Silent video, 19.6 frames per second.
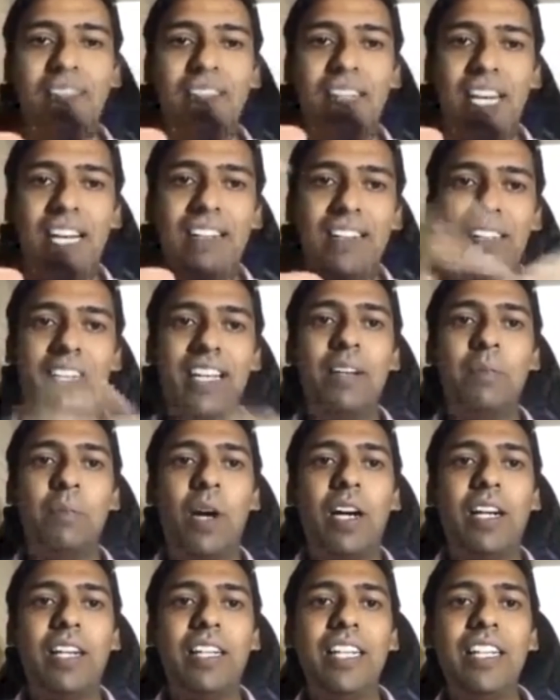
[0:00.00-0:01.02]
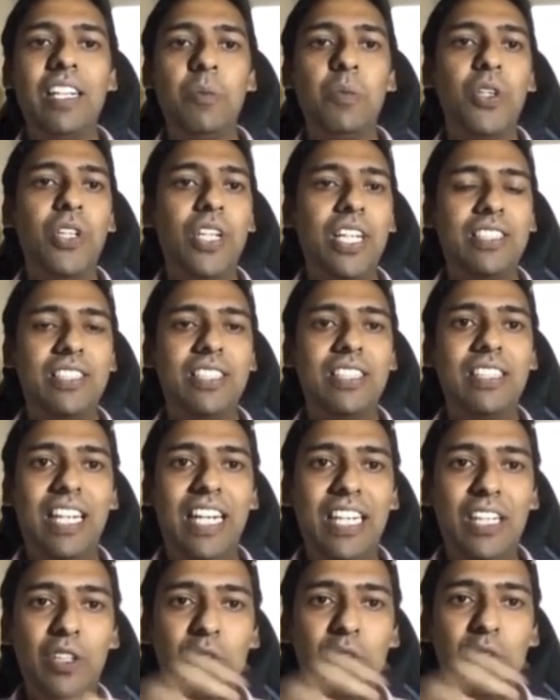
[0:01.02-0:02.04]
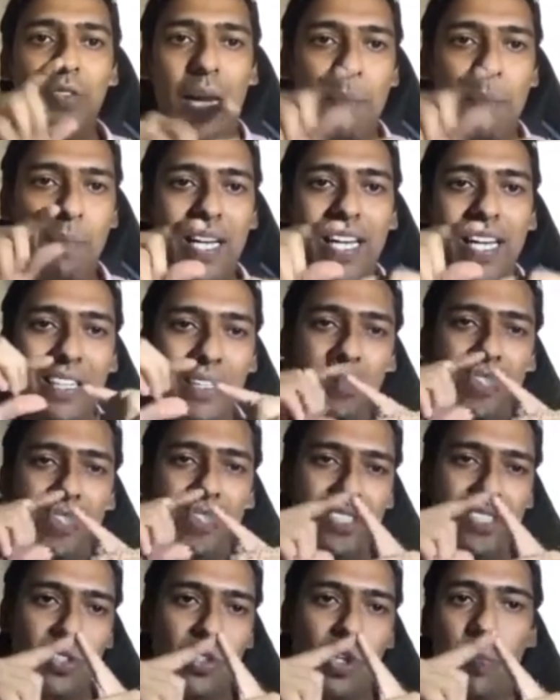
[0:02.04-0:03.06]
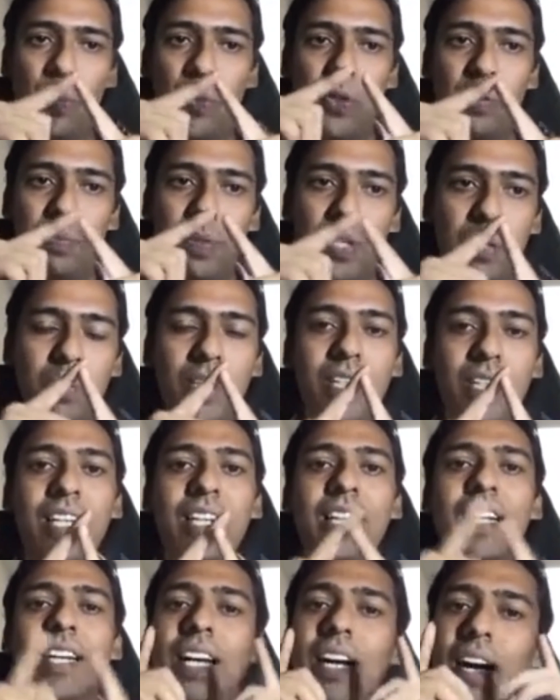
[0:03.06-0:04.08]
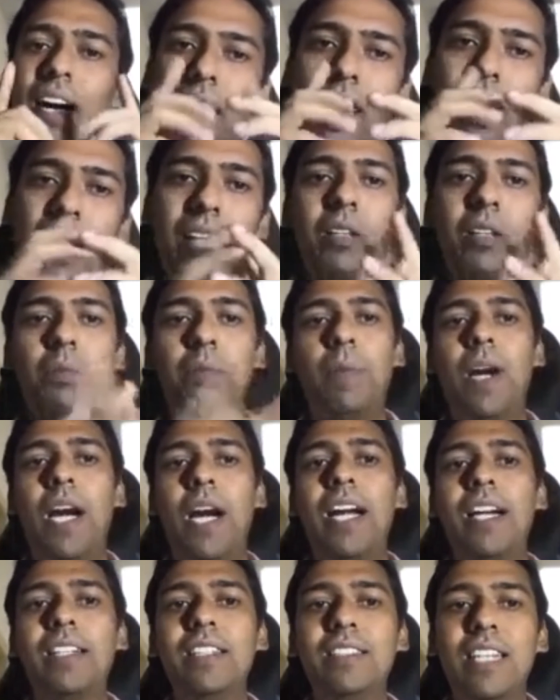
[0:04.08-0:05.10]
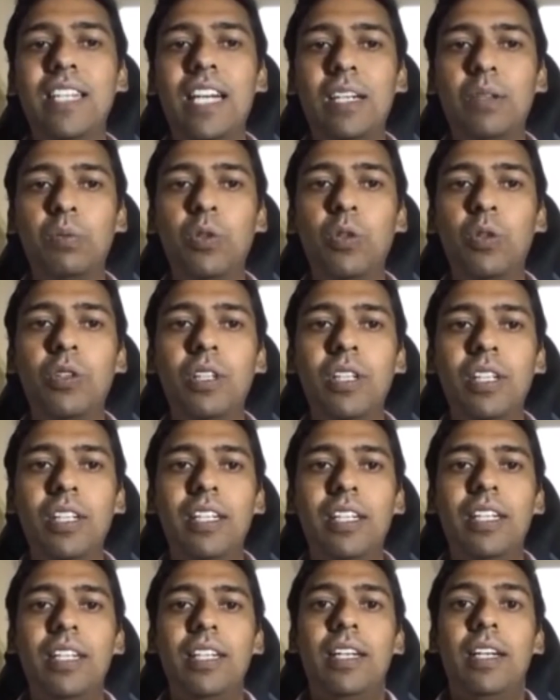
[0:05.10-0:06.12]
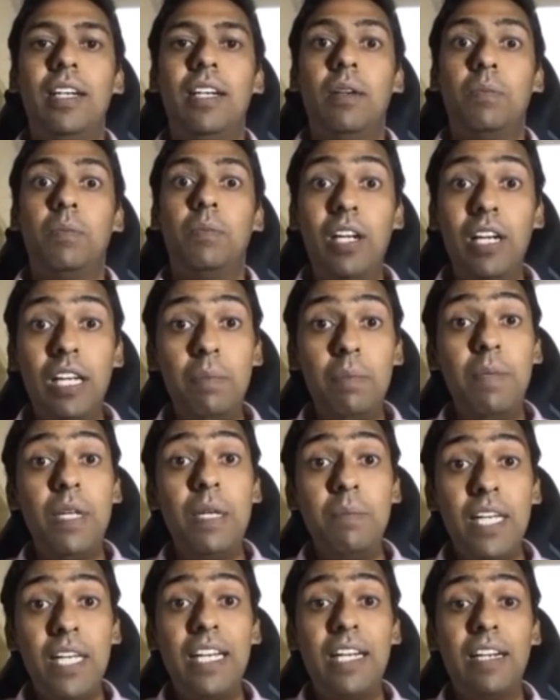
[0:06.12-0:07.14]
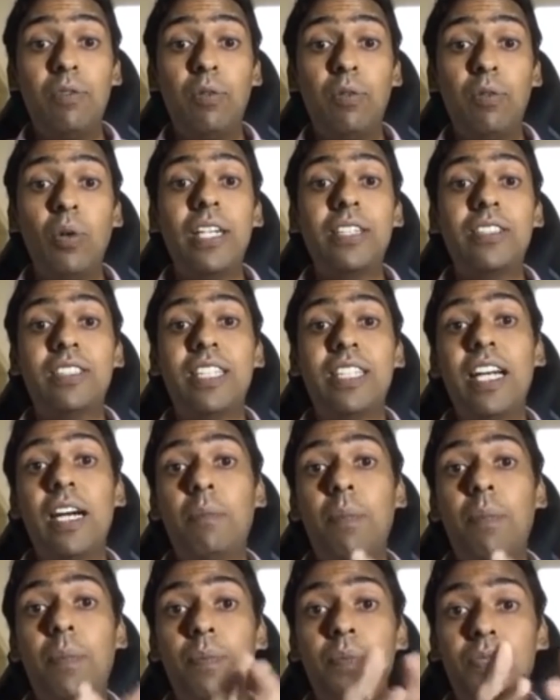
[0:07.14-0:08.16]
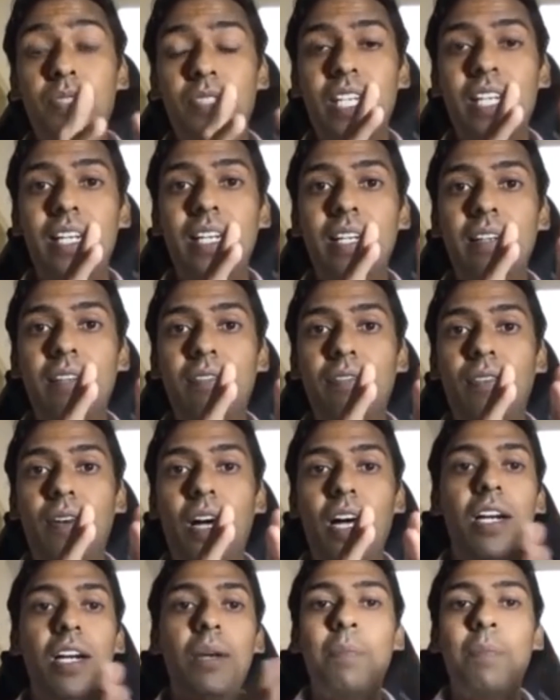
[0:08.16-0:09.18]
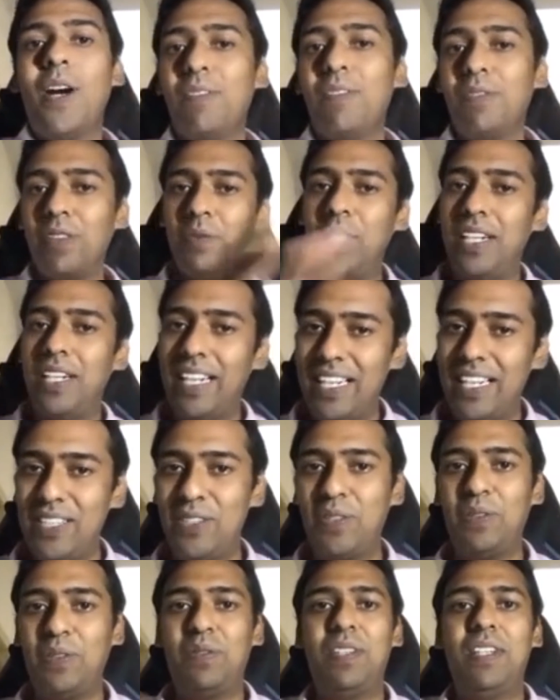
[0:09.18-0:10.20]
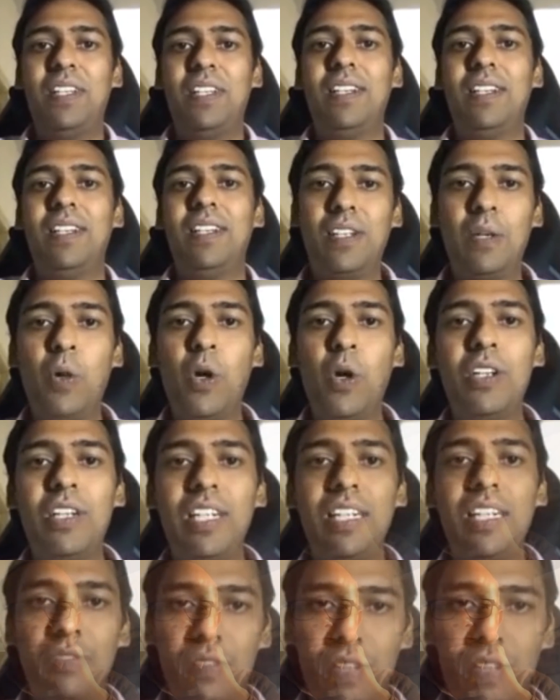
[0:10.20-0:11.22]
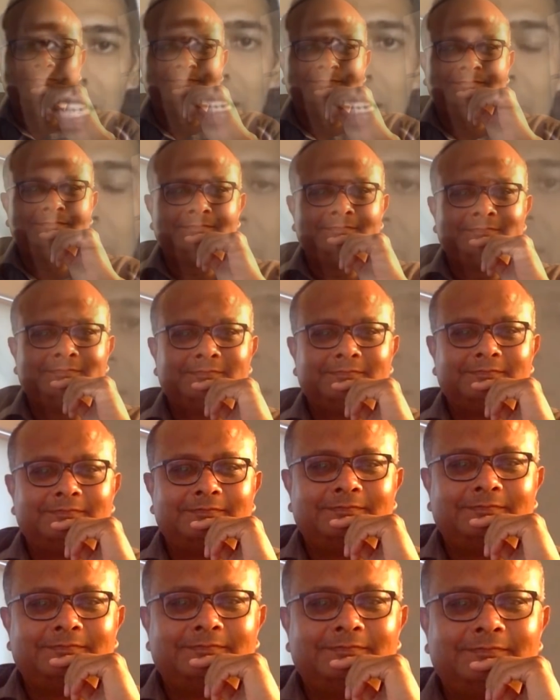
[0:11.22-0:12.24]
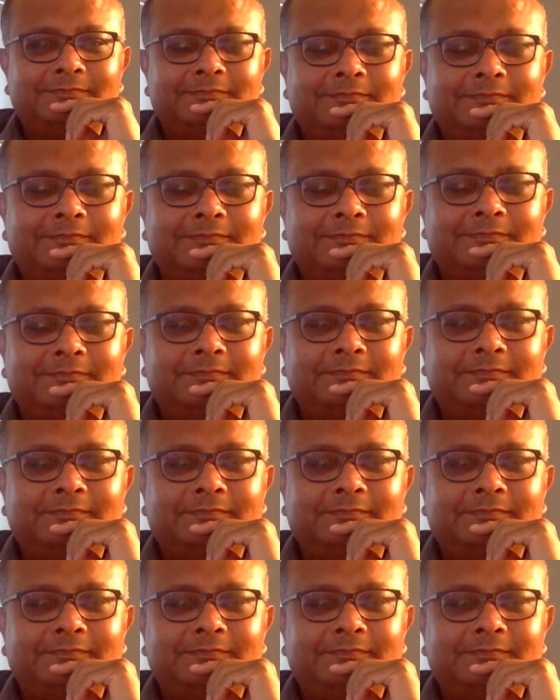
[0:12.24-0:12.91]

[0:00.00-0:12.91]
and their marketing communication kind of tapping into this top of the pyramid, are the brands that would really be meaningful and stay far apart from the rest of the commodities. Just to conclude, I think